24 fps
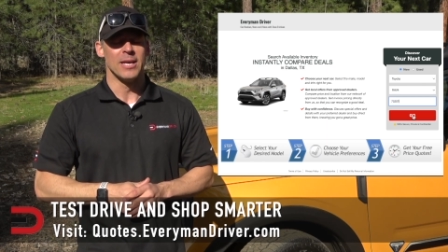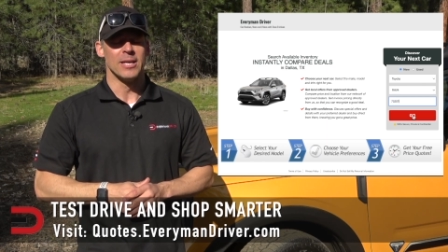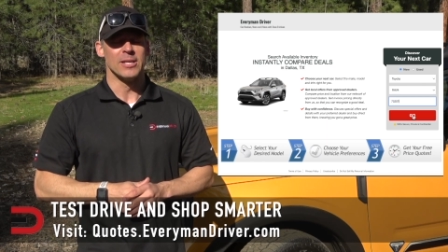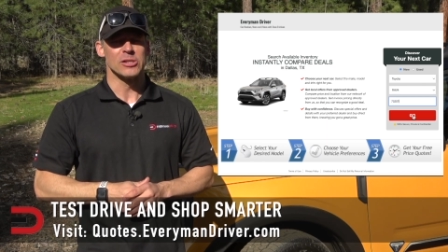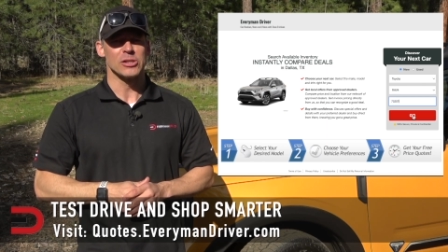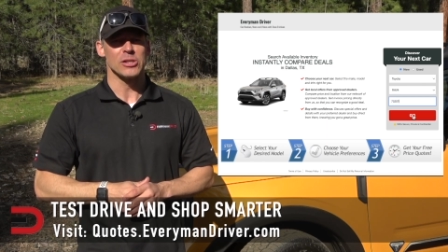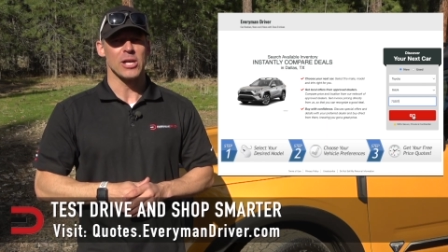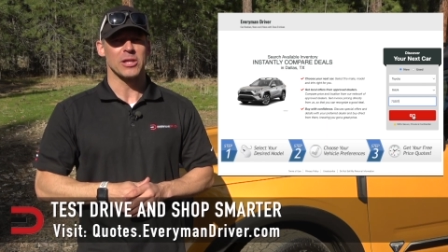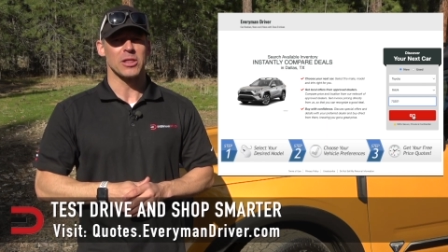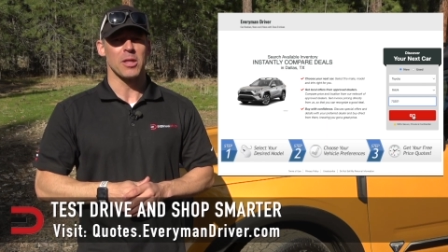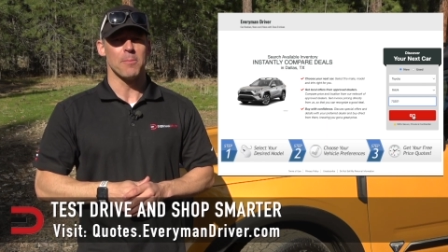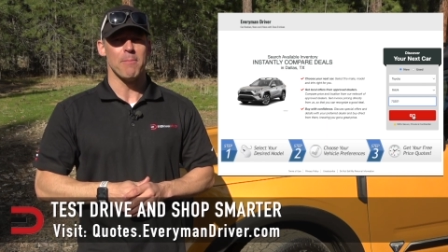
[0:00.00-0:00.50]

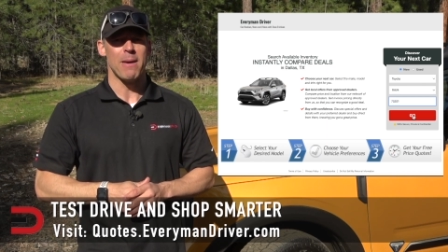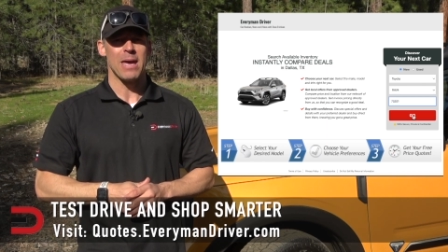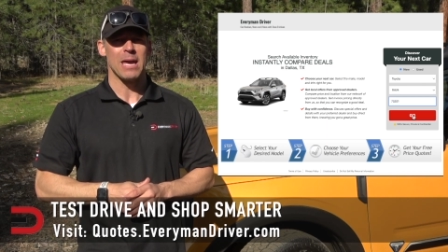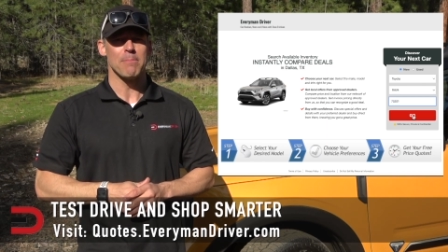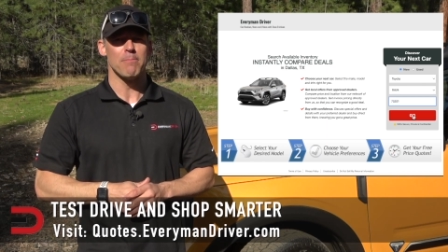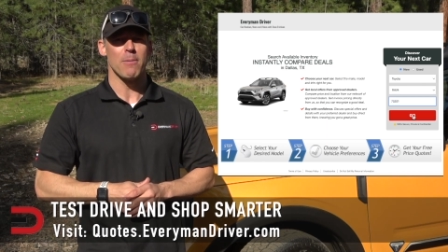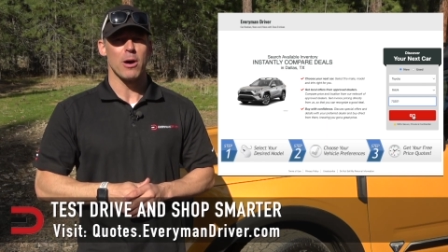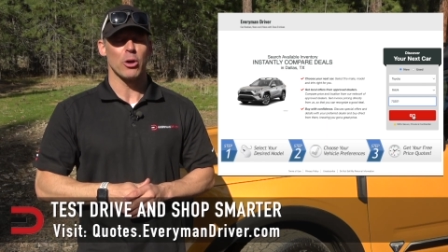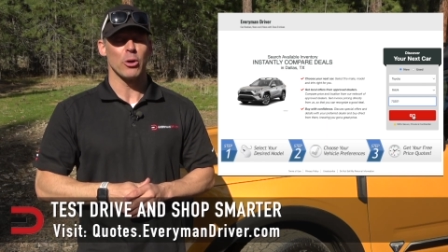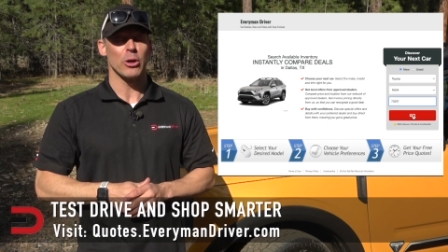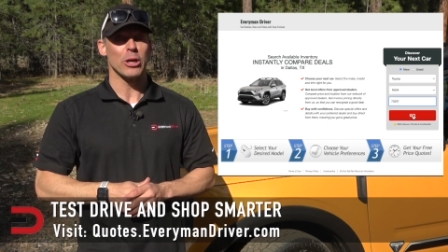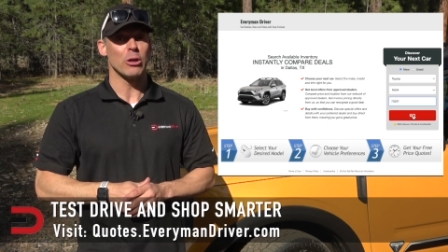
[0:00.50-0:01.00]
select the make,
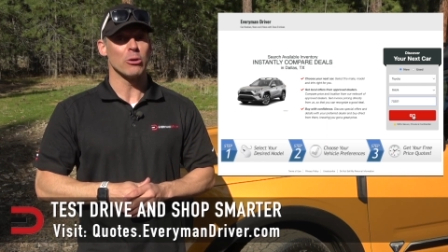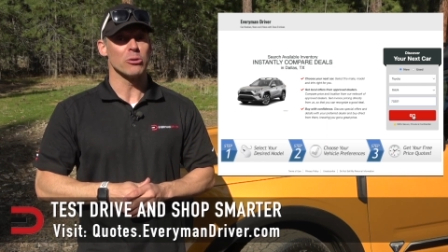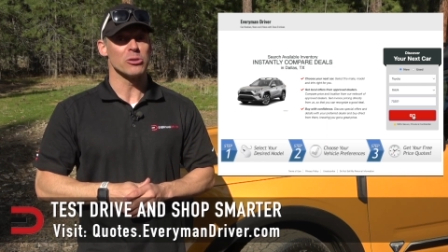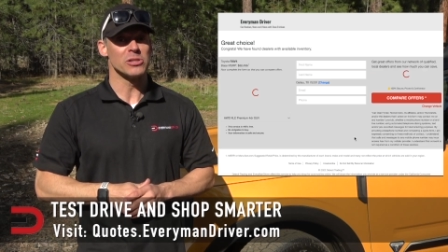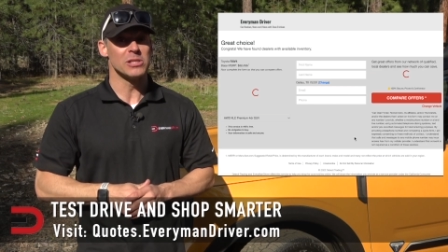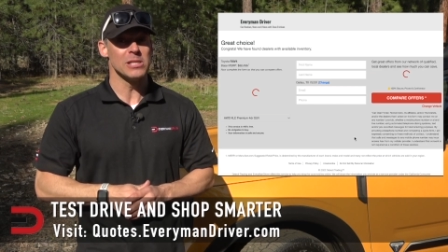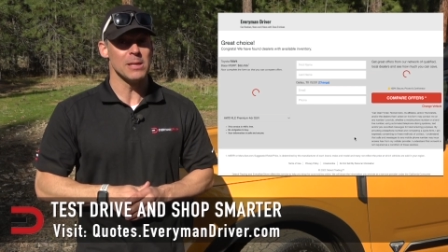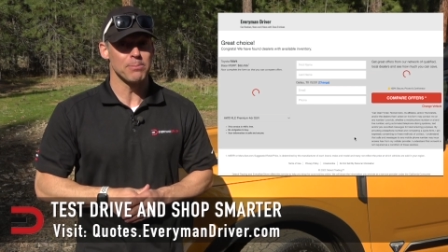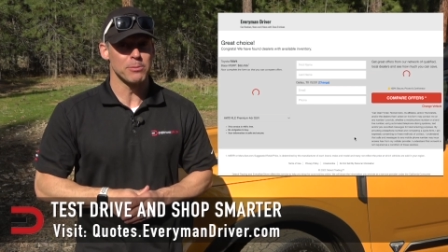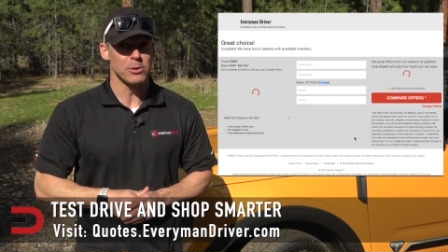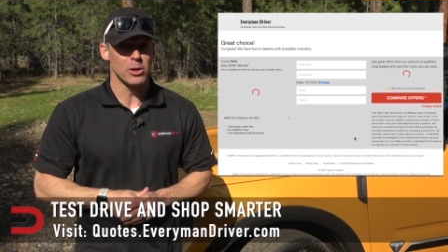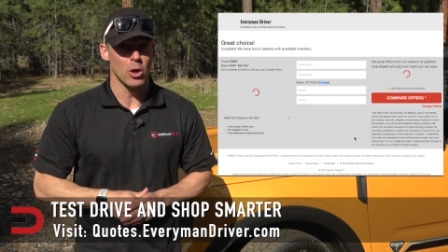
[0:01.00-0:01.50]
model, and your
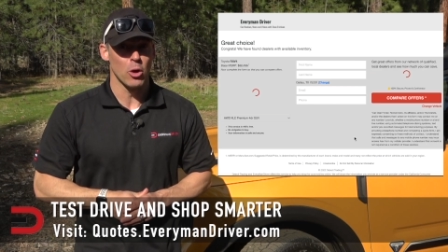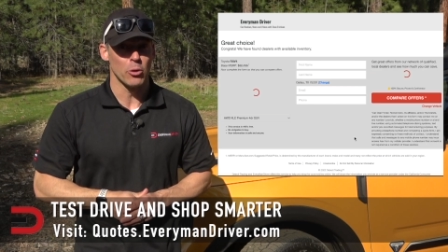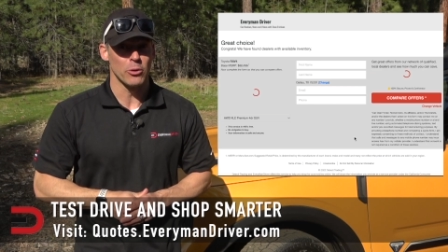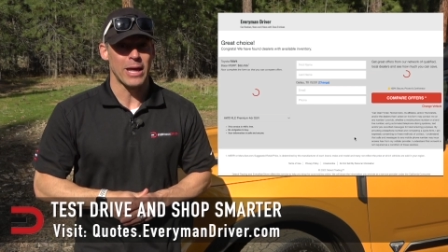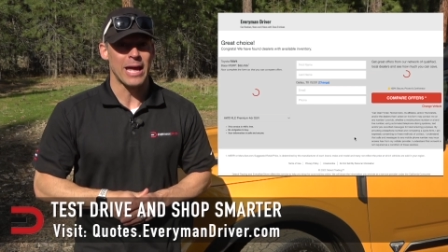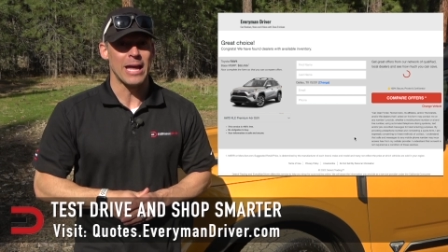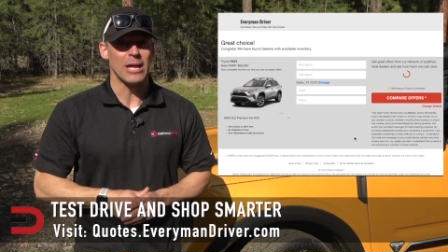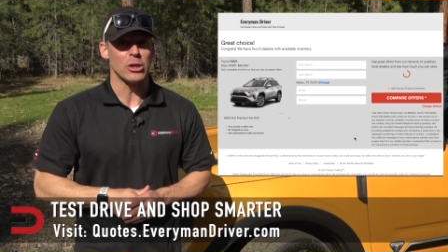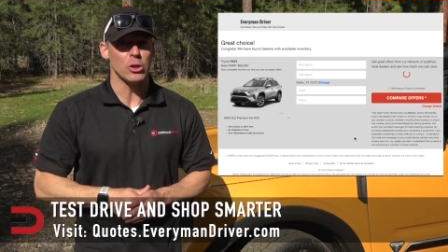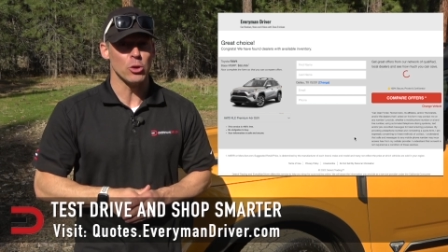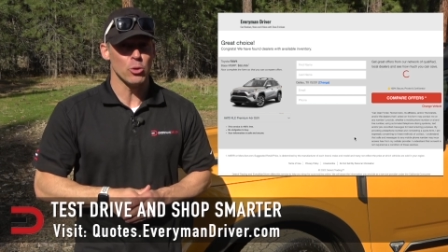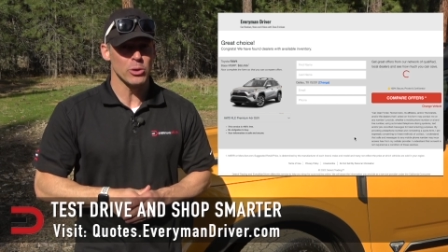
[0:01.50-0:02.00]
zip code,
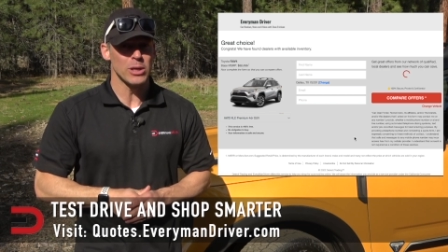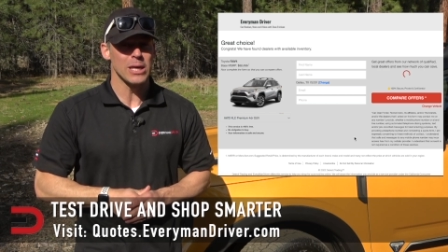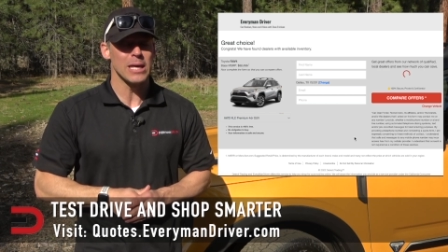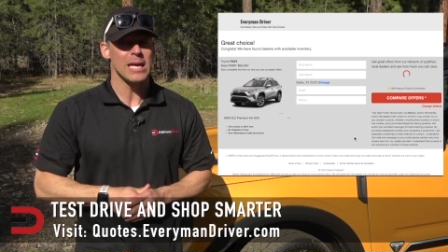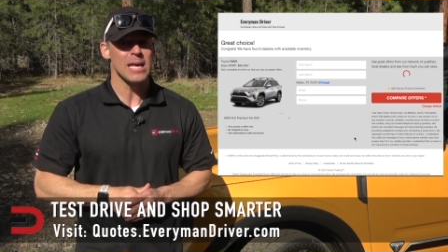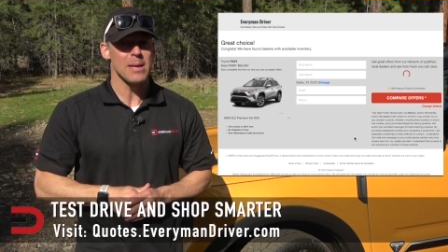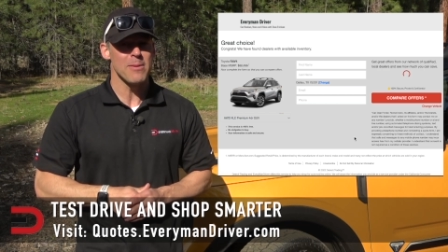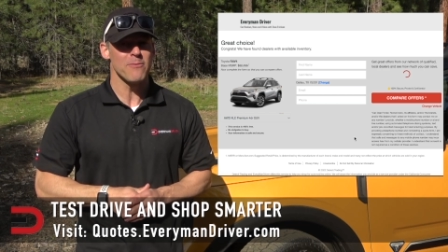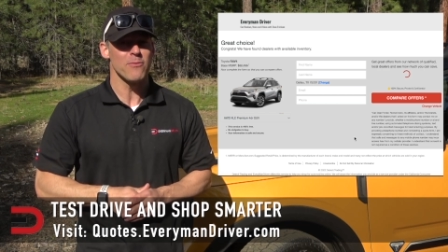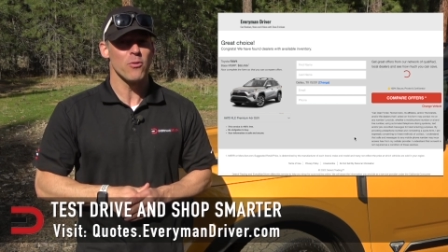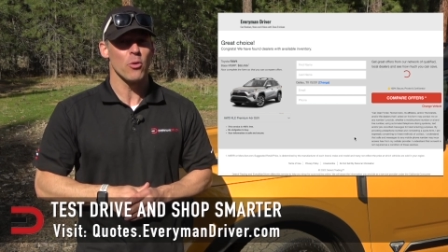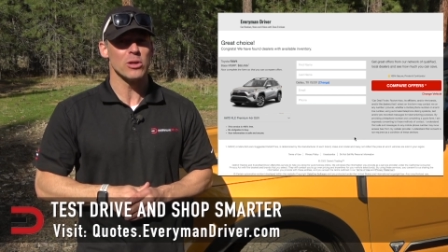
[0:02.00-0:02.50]
and you'll get
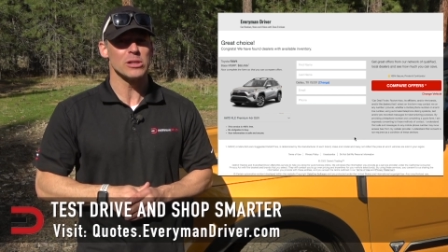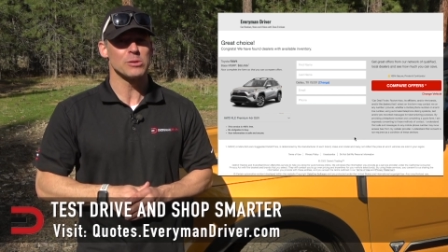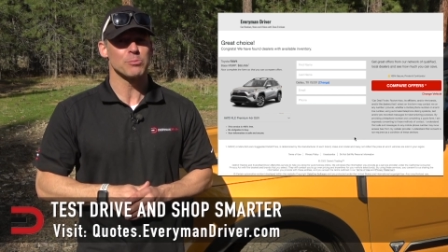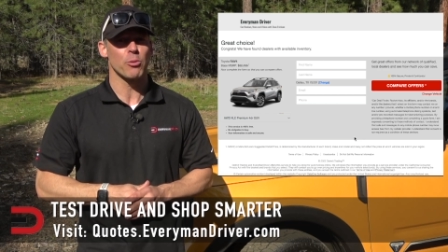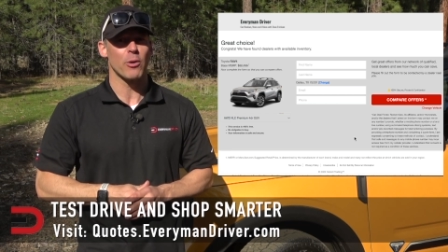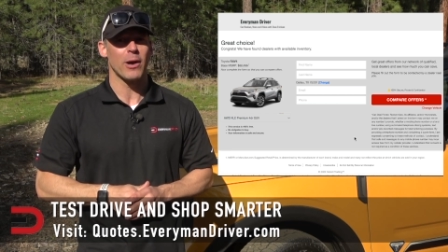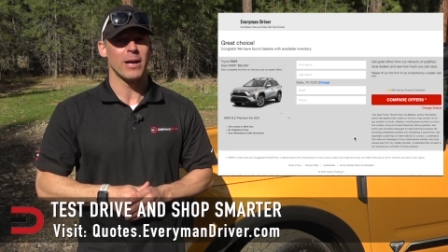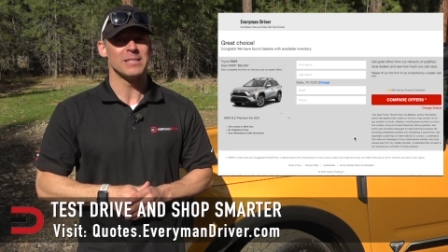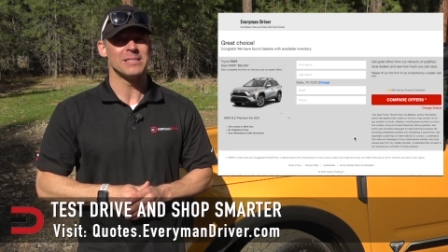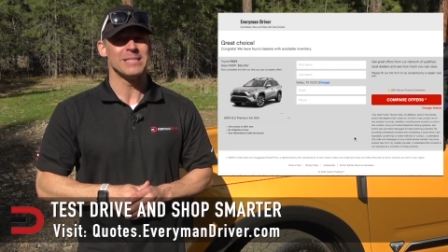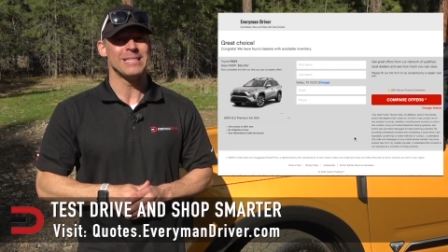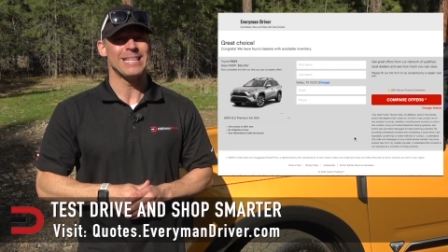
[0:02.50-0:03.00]
invoice
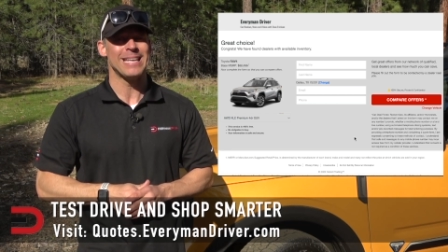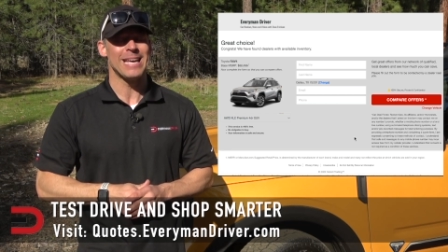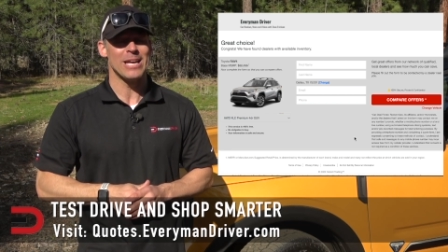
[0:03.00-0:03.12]
pricing